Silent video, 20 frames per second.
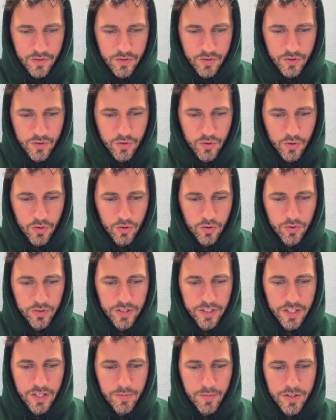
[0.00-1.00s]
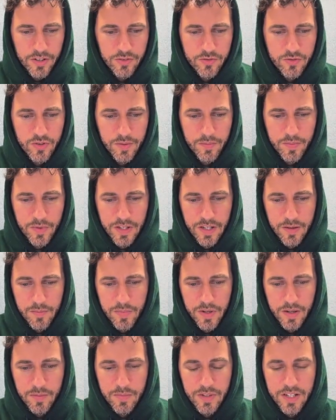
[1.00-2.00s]
cold email drip
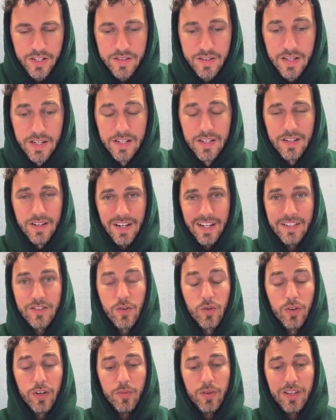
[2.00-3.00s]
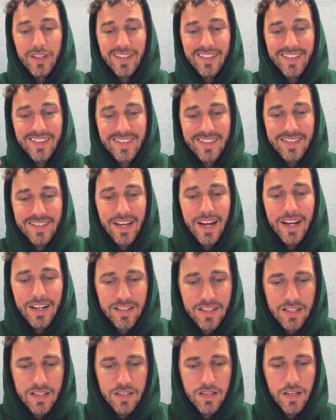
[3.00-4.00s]
campaign, because it's going to be the
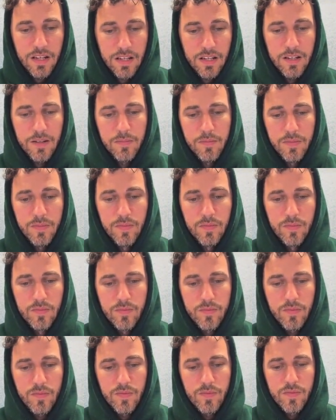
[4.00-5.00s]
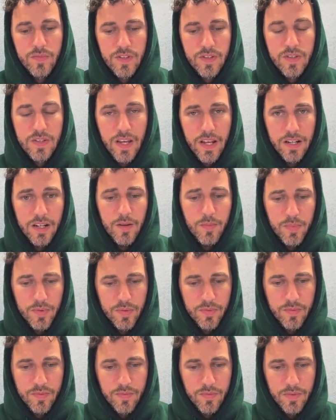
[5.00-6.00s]
exact same setup.
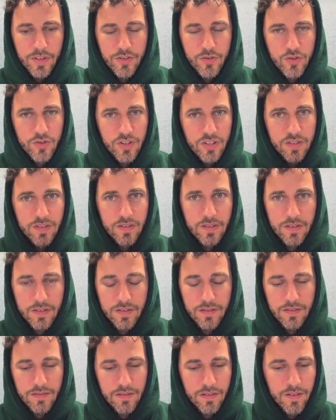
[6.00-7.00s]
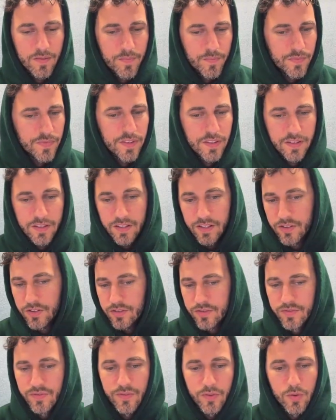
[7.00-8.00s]
It's just
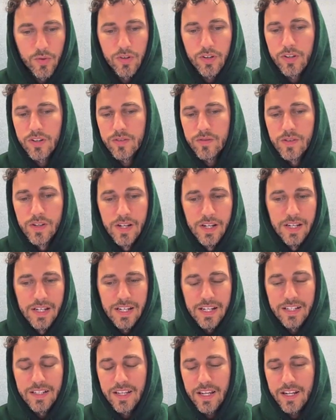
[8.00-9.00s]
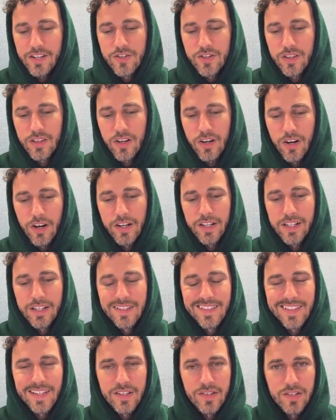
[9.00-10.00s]
geared for engaging the
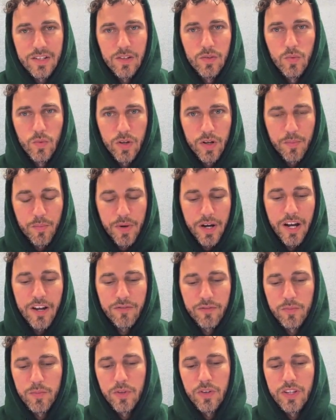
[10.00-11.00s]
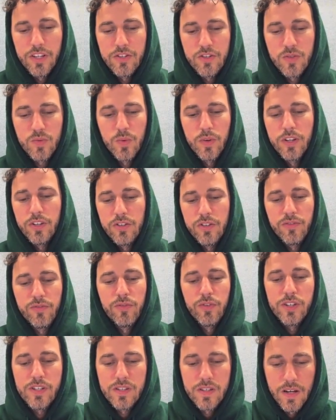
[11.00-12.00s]
audience that didn't want to buy from you. They just wanted your
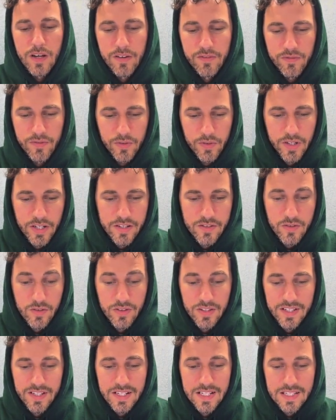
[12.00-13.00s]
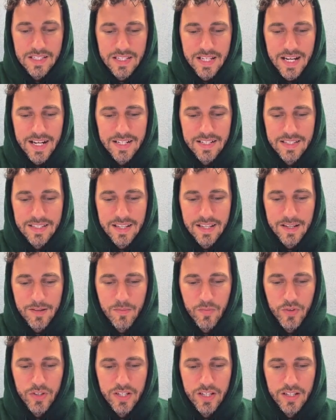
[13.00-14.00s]
free stuff. Okay, so the exact
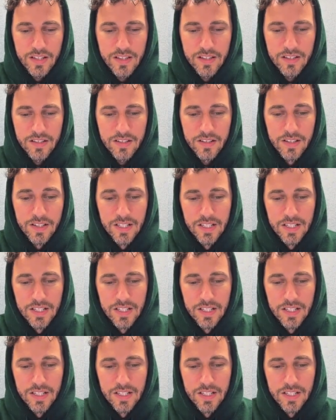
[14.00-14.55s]
same. We get the